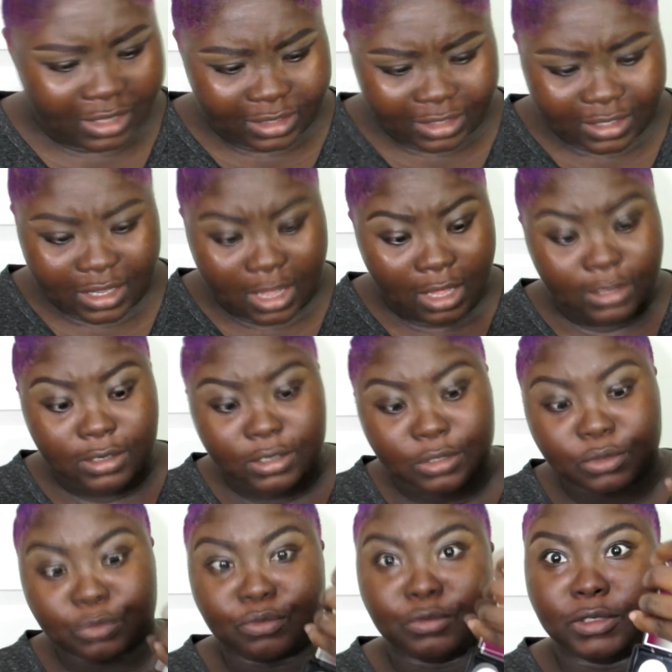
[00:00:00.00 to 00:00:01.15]
This color
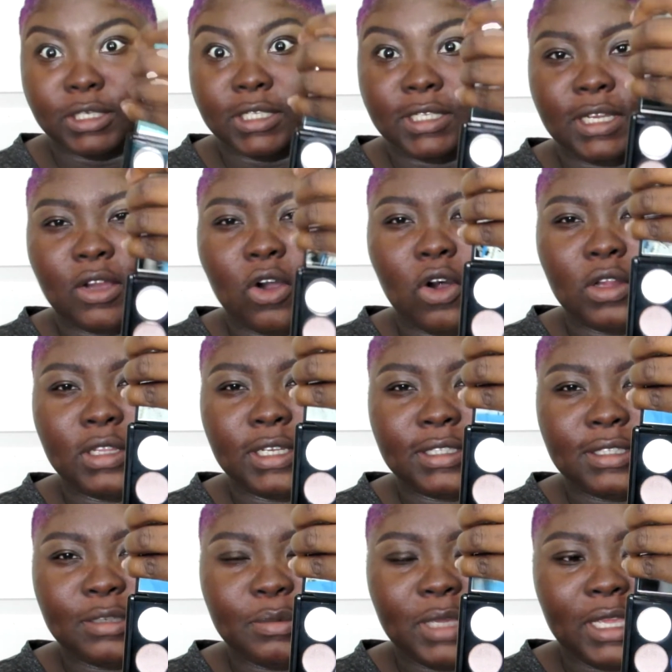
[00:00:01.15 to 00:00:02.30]
is really calling
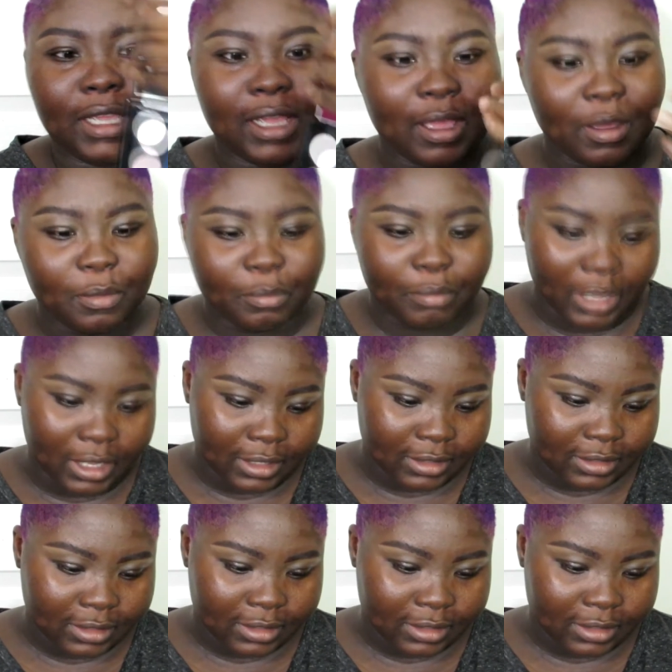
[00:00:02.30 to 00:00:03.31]
to me, but